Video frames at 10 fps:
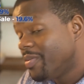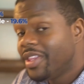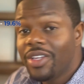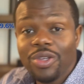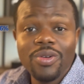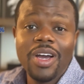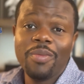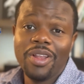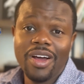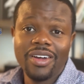And then you come
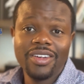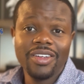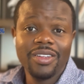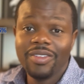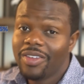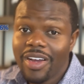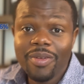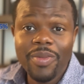along, young